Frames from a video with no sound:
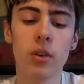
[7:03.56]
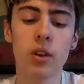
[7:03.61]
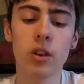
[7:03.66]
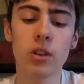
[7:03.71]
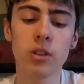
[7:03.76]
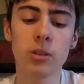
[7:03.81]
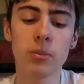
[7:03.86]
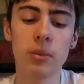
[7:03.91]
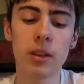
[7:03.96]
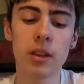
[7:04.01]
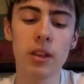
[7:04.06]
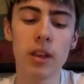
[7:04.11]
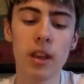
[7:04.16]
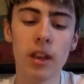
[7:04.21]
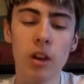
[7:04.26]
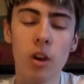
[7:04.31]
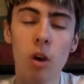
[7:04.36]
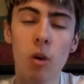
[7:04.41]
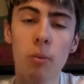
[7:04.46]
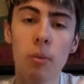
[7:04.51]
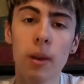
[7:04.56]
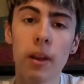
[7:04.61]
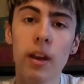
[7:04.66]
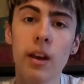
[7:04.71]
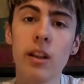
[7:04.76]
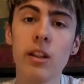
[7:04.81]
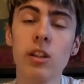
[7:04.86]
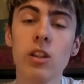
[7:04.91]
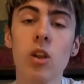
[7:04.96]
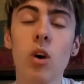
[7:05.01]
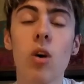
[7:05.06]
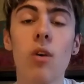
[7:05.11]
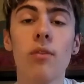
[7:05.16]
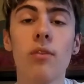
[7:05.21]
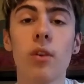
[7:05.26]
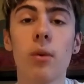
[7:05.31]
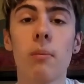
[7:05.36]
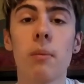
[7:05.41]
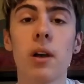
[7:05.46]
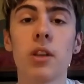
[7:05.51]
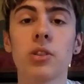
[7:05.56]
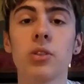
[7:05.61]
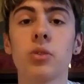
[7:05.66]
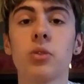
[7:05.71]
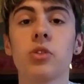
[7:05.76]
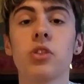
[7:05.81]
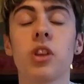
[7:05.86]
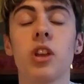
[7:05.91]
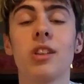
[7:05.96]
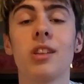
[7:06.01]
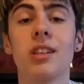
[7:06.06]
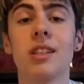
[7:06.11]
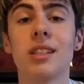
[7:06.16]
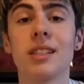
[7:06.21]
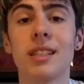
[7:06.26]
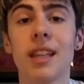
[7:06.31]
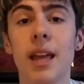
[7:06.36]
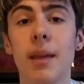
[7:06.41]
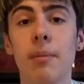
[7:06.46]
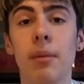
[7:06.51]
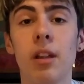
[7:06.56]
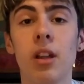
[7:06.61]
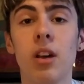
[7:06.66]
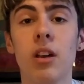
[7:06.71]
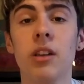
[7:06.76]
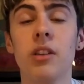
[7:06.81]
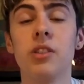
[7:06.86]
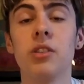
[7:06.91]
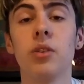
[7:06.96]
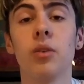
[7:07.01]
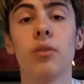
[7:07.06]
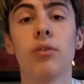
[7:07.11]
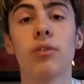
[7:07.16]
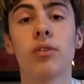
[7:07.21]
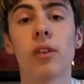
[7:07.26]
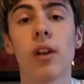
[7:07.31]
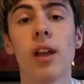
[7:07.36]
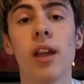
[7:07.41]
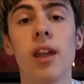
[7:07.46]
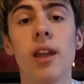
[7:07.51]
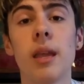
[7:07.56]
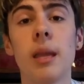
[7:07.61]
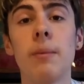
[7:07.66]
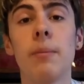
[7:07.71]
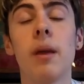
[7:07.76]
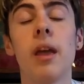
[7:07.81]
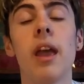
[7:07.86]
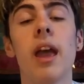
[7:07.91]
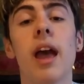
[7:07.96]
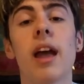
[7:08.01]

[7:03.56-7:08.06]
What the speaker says: going to be incorporating a lot of your muscles to stabilize your frame